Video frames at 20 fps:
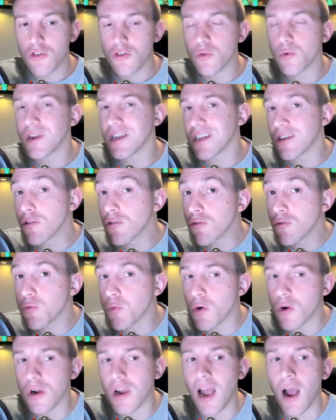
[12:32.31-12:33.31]
So it
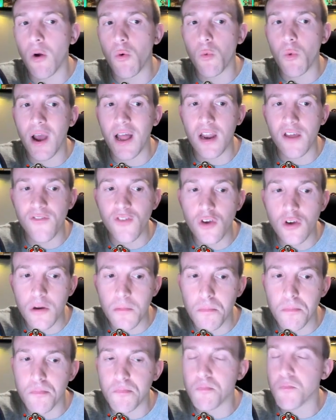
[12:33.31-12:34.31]
does work out well if you
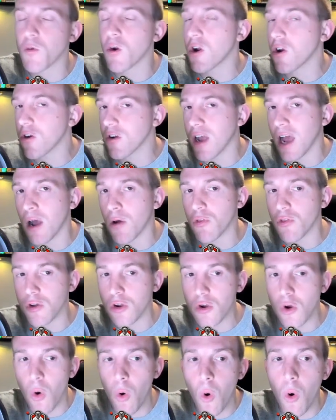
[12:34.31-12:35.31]
can gut out
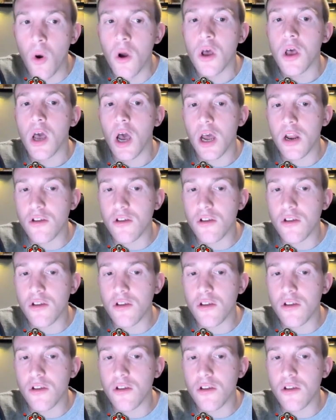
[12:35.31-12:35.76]
the core.